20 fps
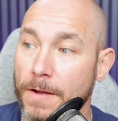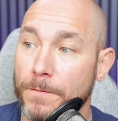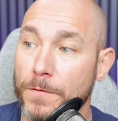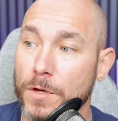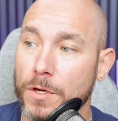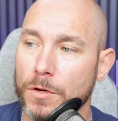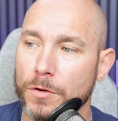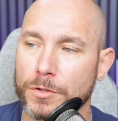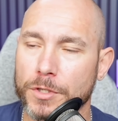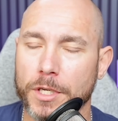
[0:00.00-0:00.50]

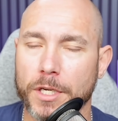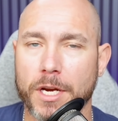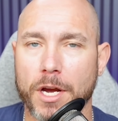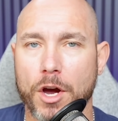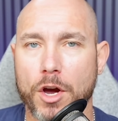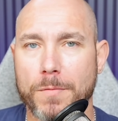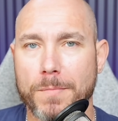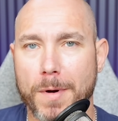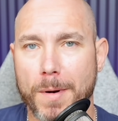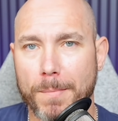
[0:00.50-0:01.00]
If you use the
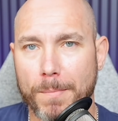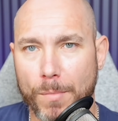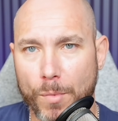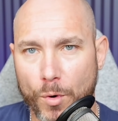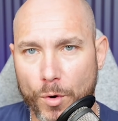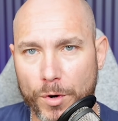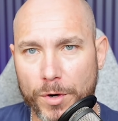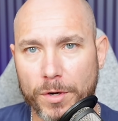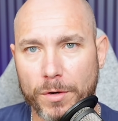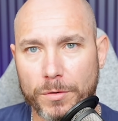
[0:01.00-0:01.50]
code
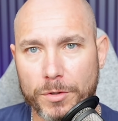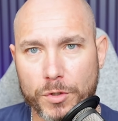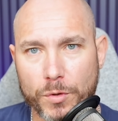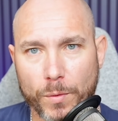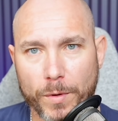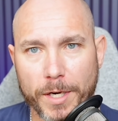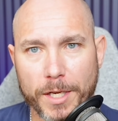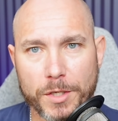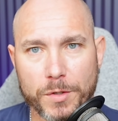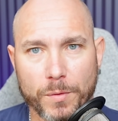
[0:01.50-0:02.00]

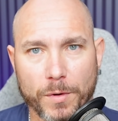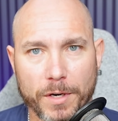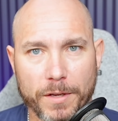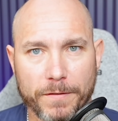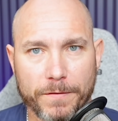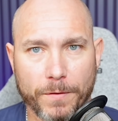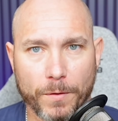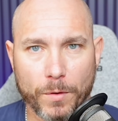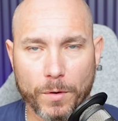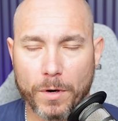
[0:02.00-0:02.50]

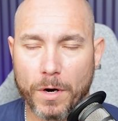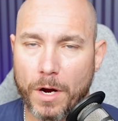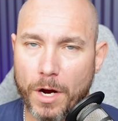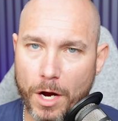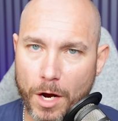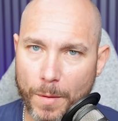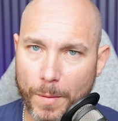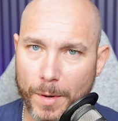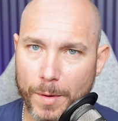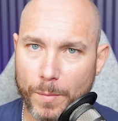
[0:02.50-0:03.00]
MEMORIAL2024,
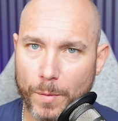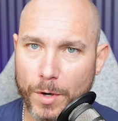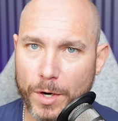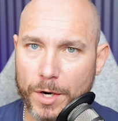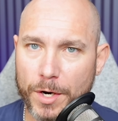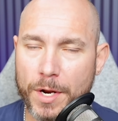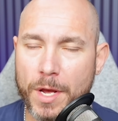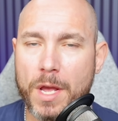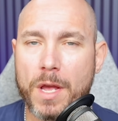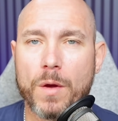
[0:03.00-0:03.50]
all one
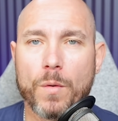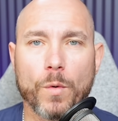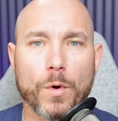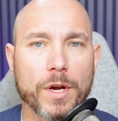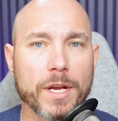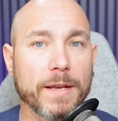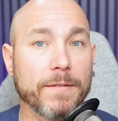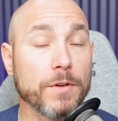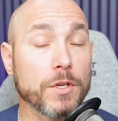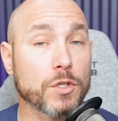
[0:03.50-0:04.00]
word,
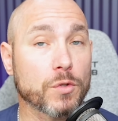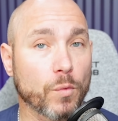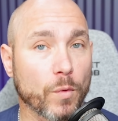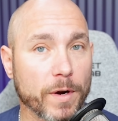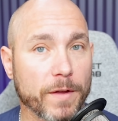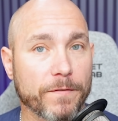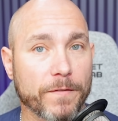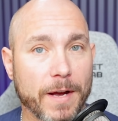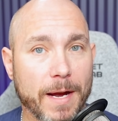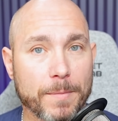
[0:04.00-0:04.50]
we'll give you
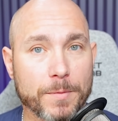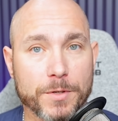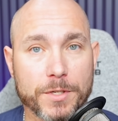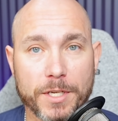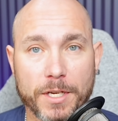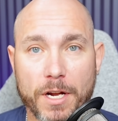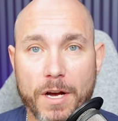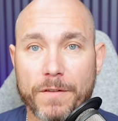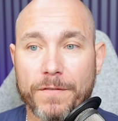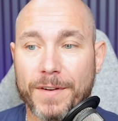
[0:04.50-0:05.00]

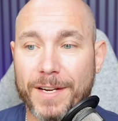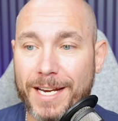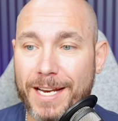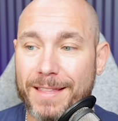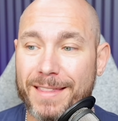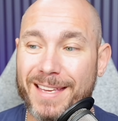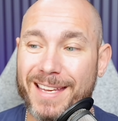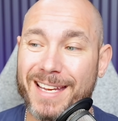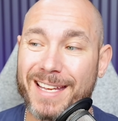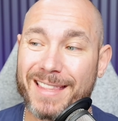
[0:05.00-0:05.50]
25% off
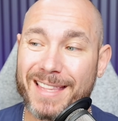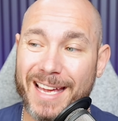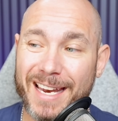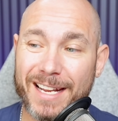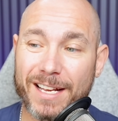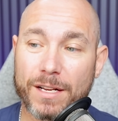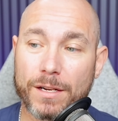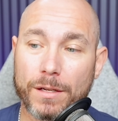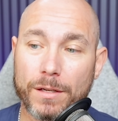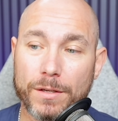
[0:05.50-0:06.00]
anything, and
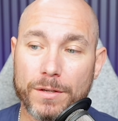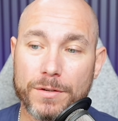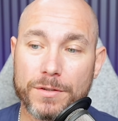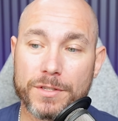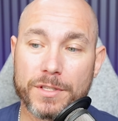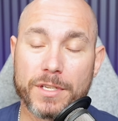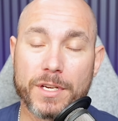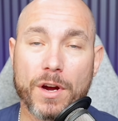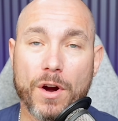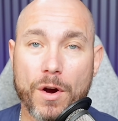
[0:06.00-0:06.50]
that
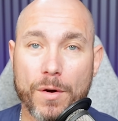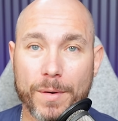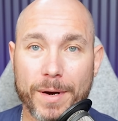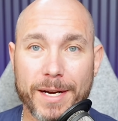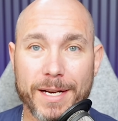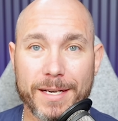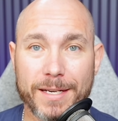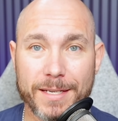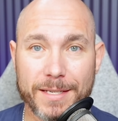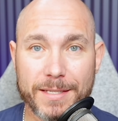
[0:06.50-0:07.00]
includes the
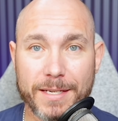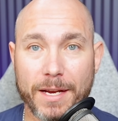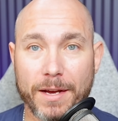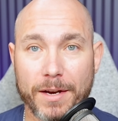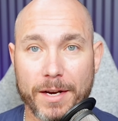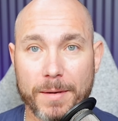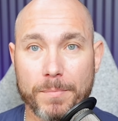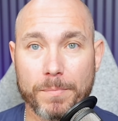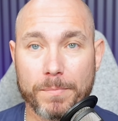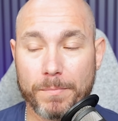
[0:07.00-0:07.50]
already
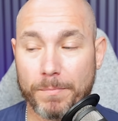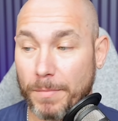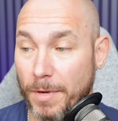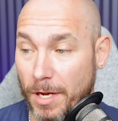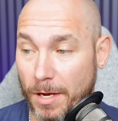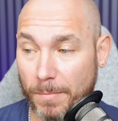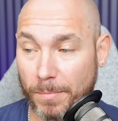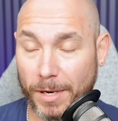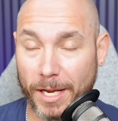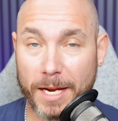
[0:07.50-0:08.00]
discounted
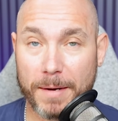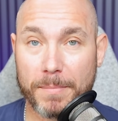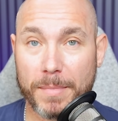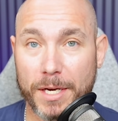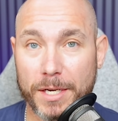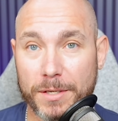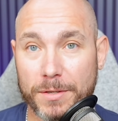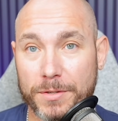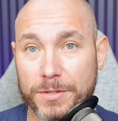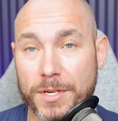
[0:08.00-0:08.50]

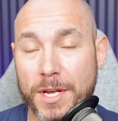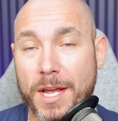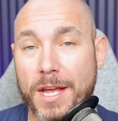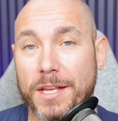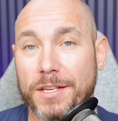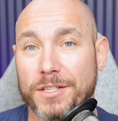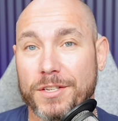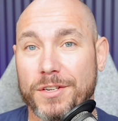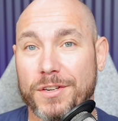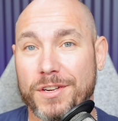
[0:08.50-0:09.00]
plan bundles,
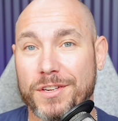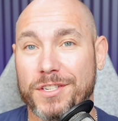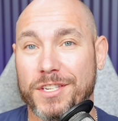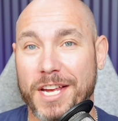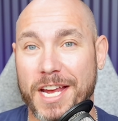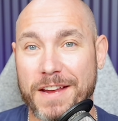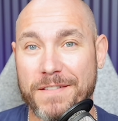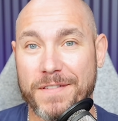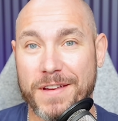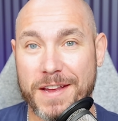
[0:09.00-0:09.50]
so you can
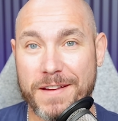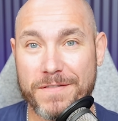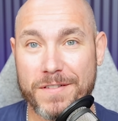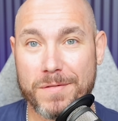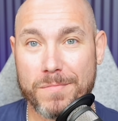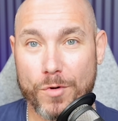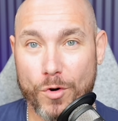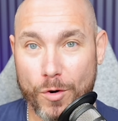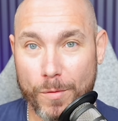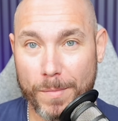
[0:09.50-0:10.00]
save
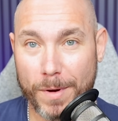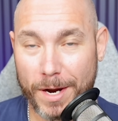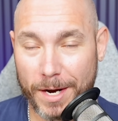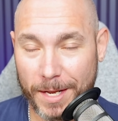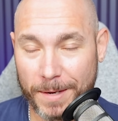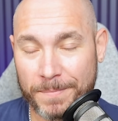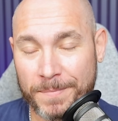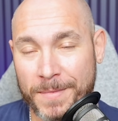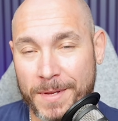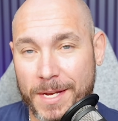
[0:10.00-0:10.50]
even more
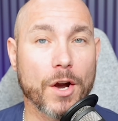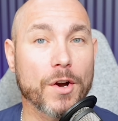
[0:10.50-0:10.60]
money.